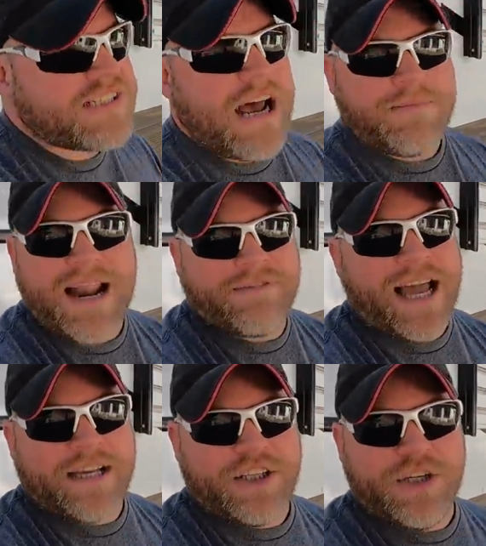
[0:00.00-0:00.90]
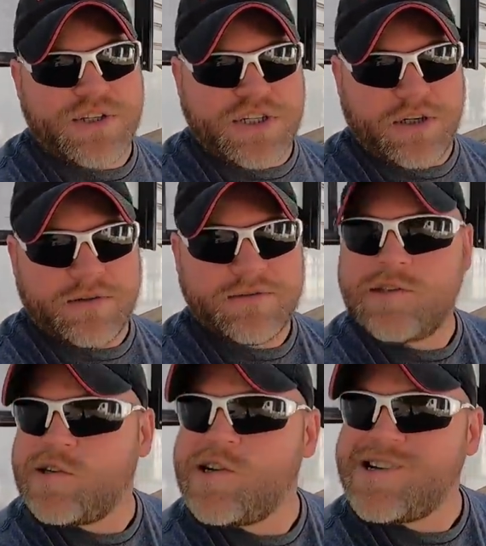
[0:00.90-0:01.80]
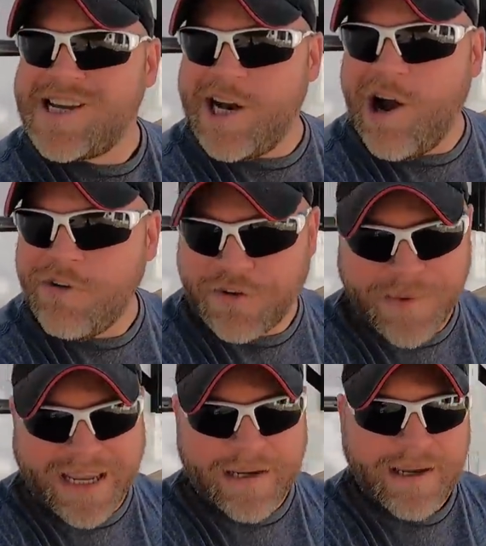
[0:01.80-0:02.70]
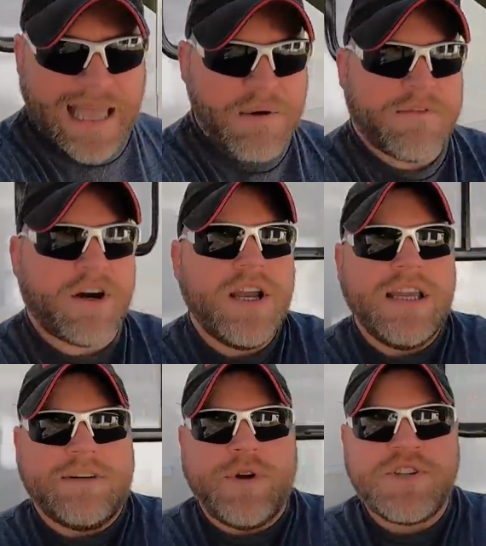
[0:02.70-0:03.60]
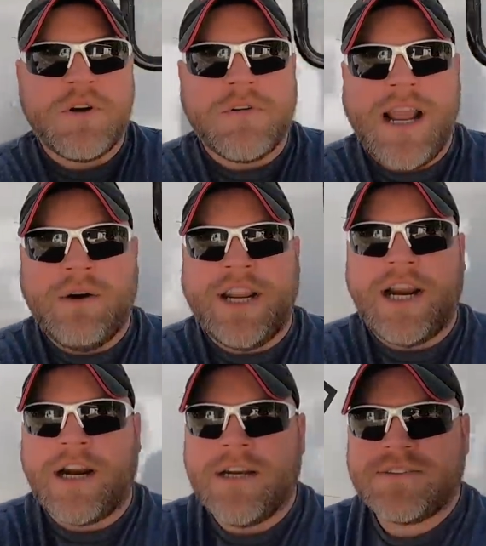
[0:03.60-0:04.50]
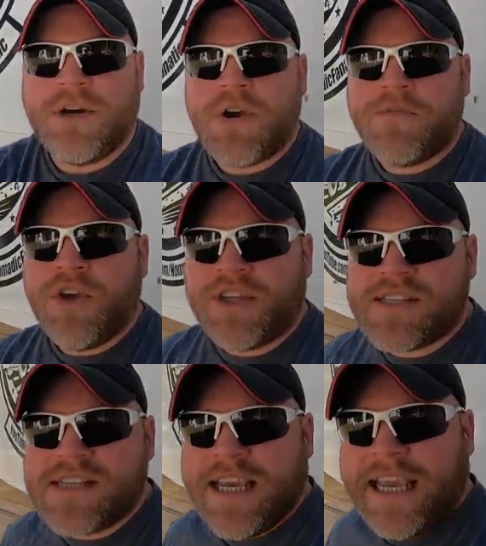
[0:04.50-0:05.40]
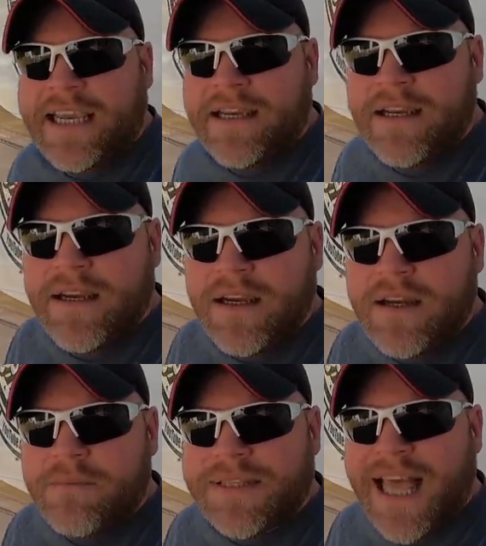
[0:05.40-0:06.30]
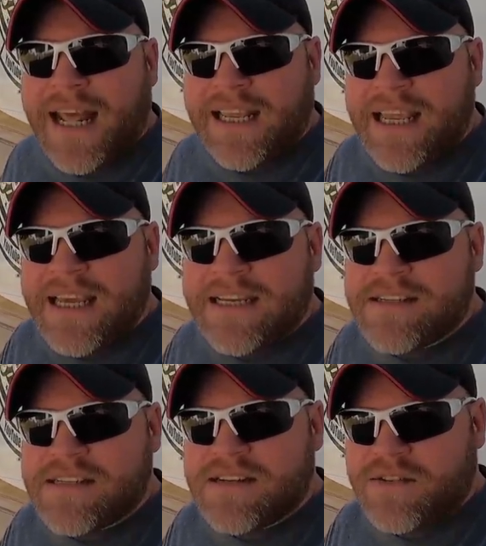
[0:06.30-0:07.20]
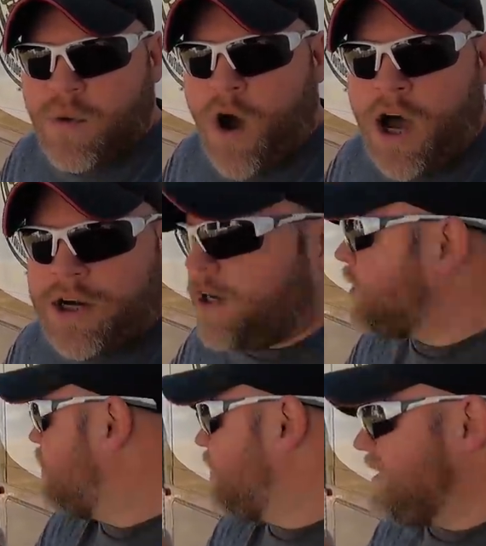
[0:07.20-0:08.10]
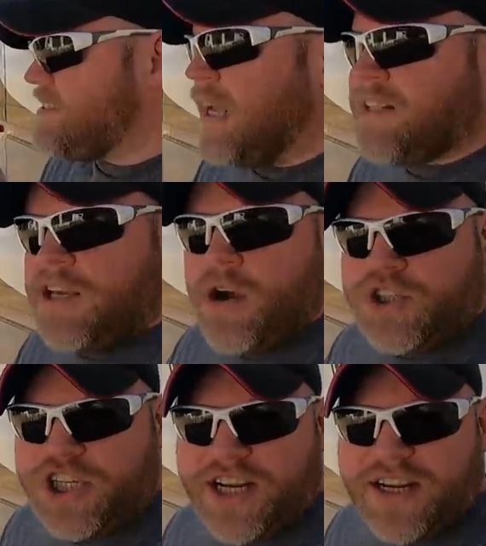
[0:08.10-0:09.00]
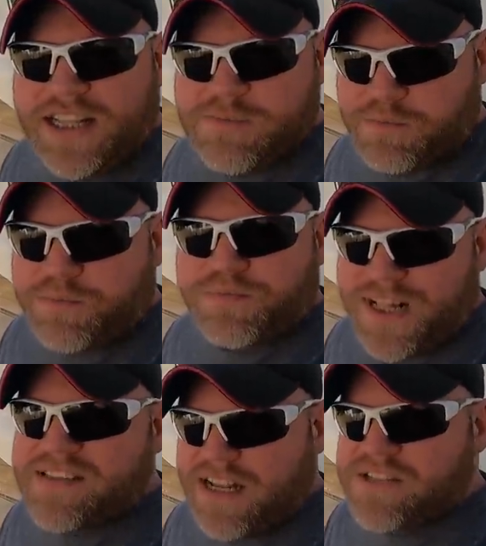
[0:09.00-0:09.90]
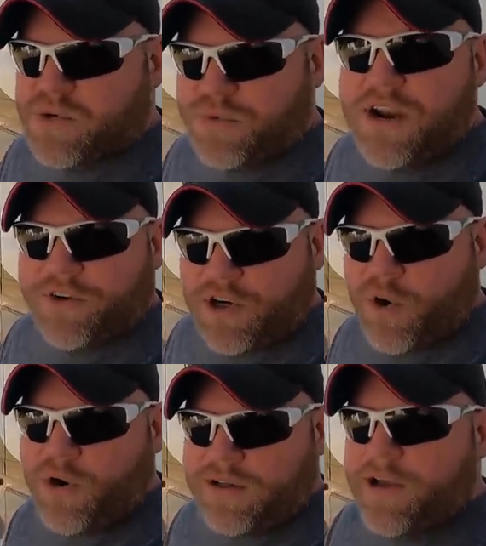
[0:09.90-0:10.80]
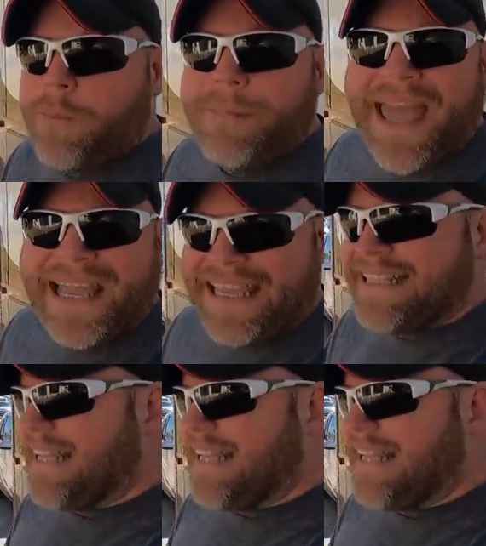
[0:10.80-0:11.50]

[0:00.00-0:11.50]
just something I've gotten used to, you know, for me. However, if we turn around here, don't know if you can see, but that is the water. It's not the ocean, it's a river or a little bay